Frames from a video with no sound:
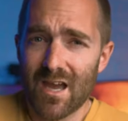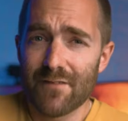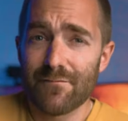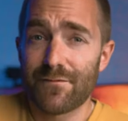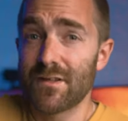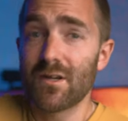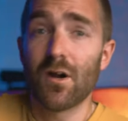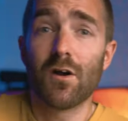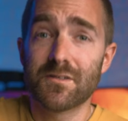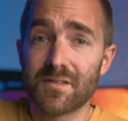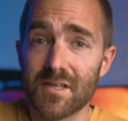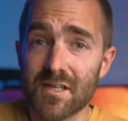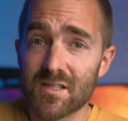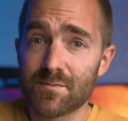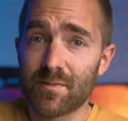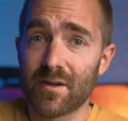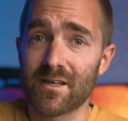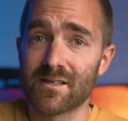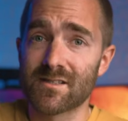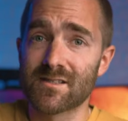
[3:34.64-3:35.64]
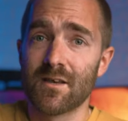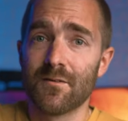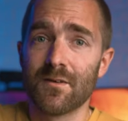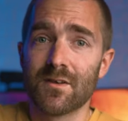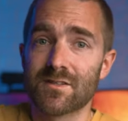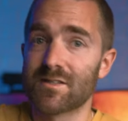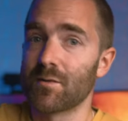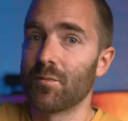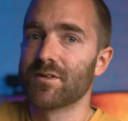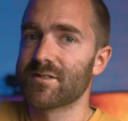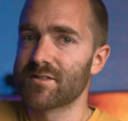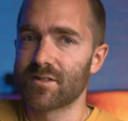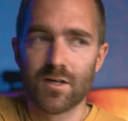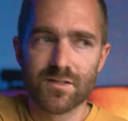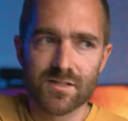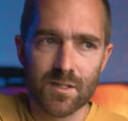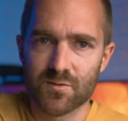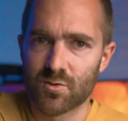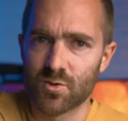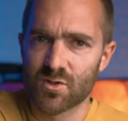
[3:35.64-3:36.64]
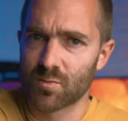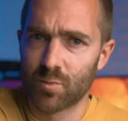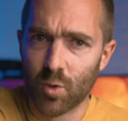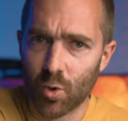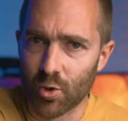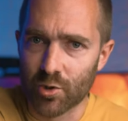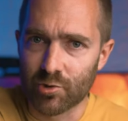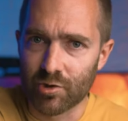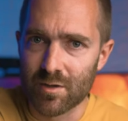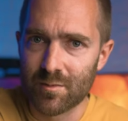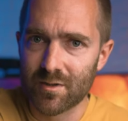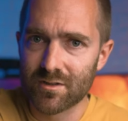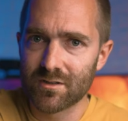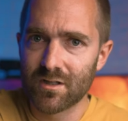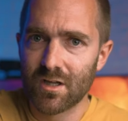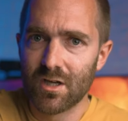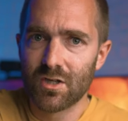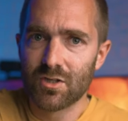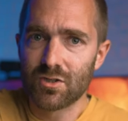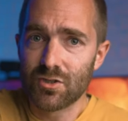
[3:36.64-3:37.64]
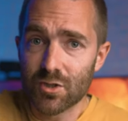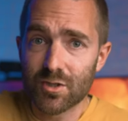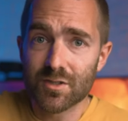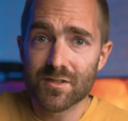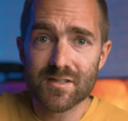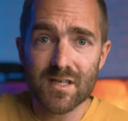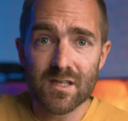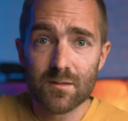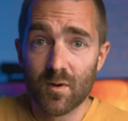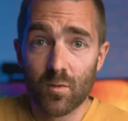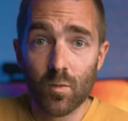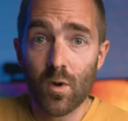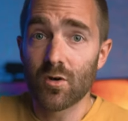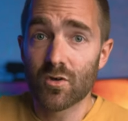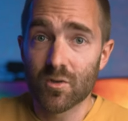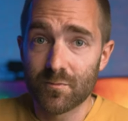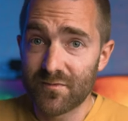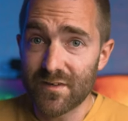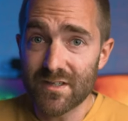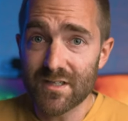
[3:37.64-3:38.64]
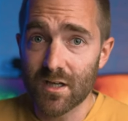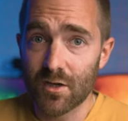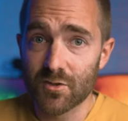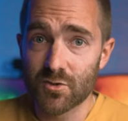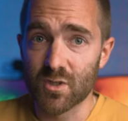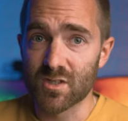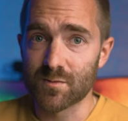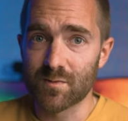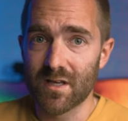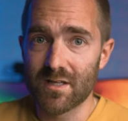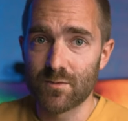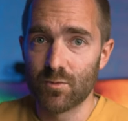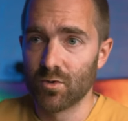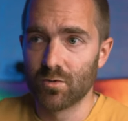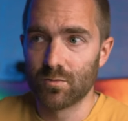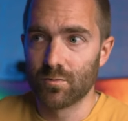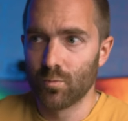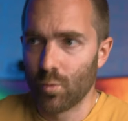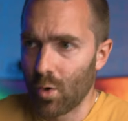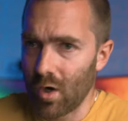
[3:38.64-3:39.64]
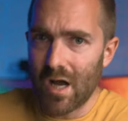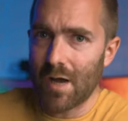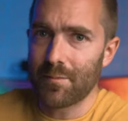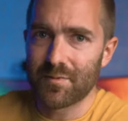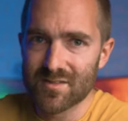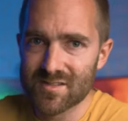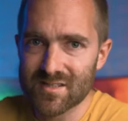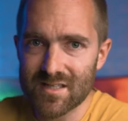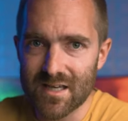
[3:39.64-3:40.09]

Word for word: and for the IT space, someone signs up to a support agreement, you can send them a welcome video to explain, well, what happens